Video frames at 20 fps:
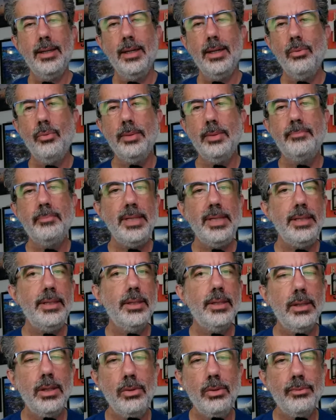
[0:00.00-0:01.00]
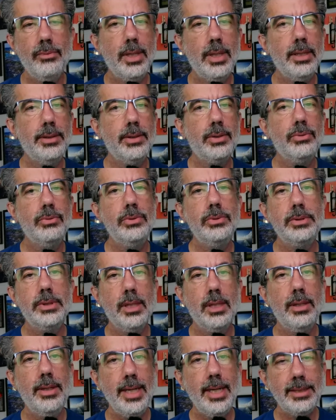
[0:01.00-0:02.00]
with Peter over on the Cruise
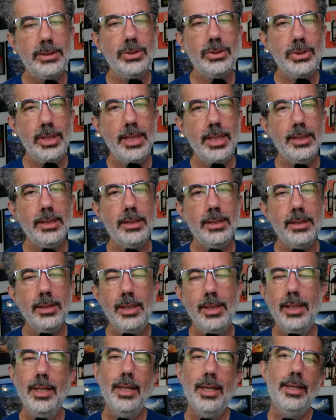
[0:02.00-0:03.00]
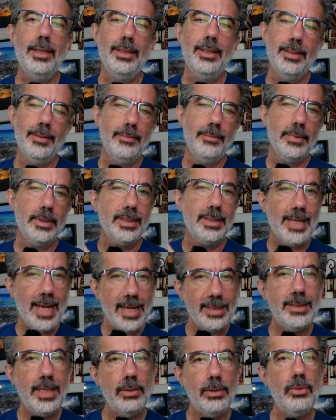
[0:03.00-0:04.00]
RX channel.
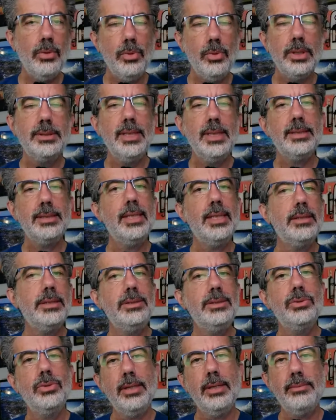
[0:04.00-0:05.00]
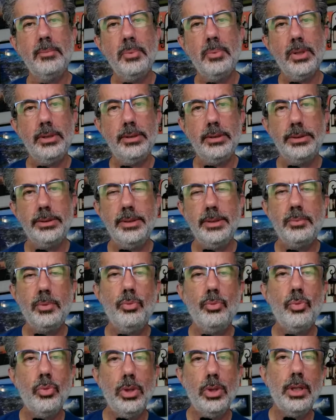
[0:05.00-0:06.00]
That's how it works. That's how these travel partnerships
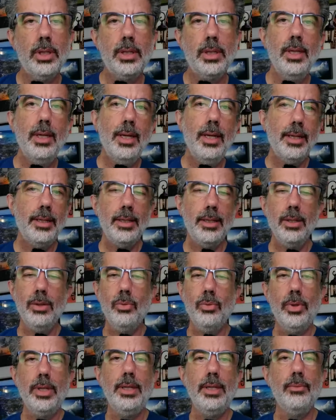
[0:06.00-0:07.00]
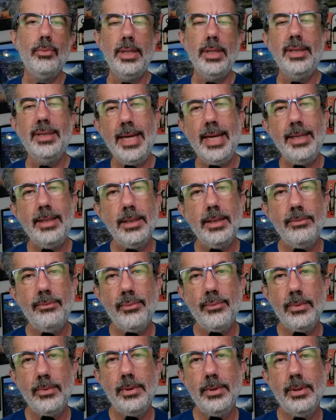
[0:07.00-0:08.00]
work. You know, we thank them
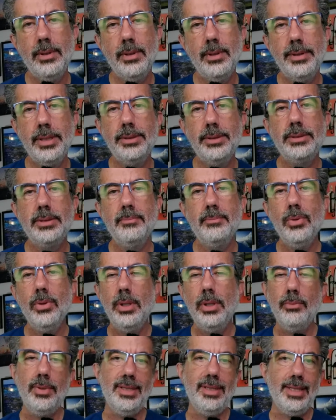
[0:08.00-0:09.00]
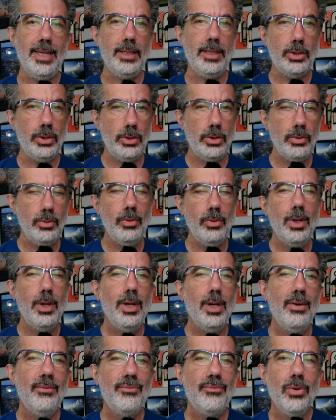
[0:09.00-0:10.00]
for their support. We thank you
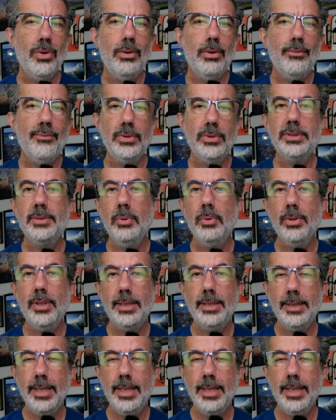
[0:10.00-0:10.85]
for supporting